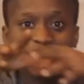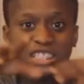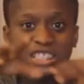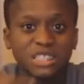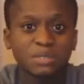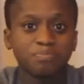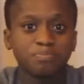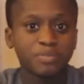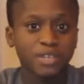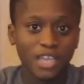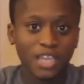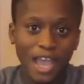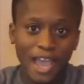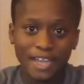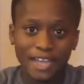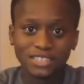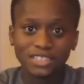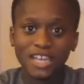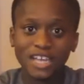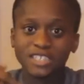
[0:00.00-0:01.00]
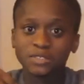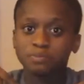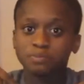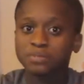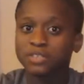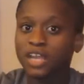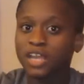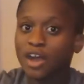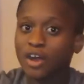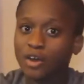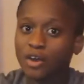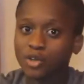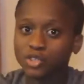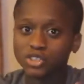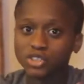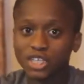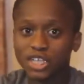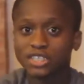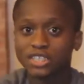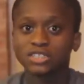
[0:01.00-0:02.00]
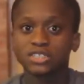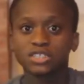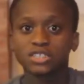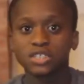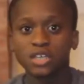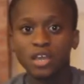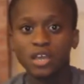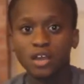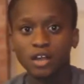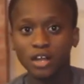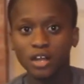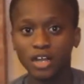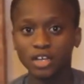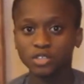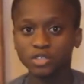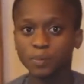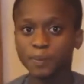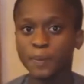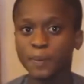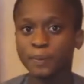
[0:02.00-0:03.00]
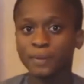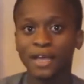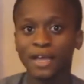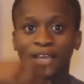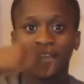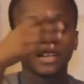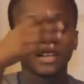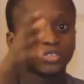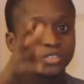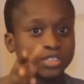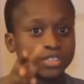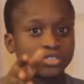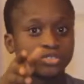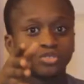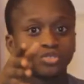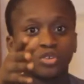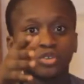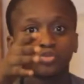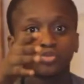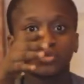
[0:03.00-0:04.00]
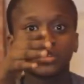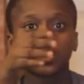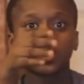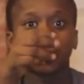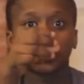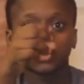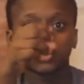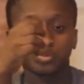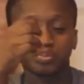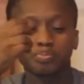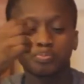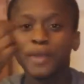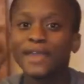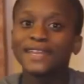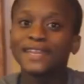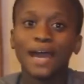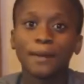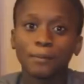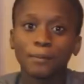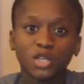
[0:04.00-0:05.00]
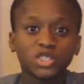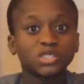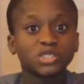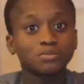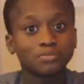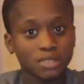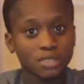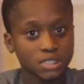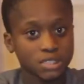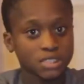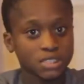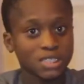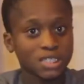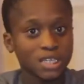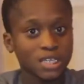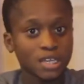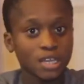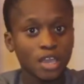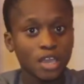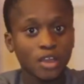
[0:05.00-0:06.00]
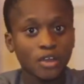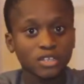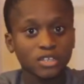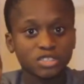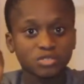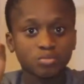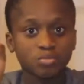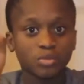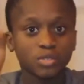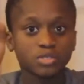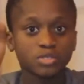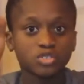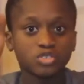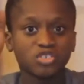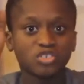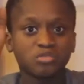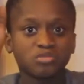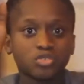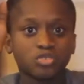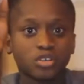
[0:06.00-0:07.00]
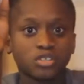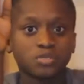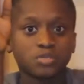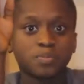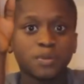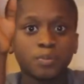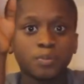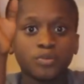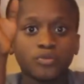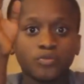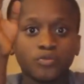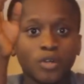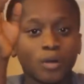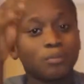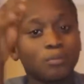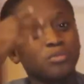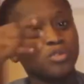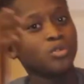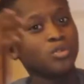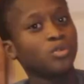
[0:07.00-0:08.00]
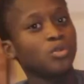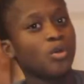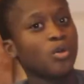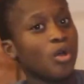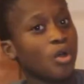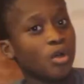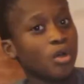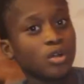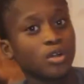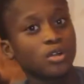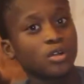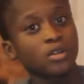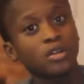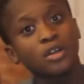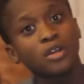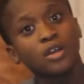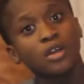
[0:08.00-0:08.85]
it's bigger, it has bigger audience. The people that get on it don't really want to pay that much money because people from low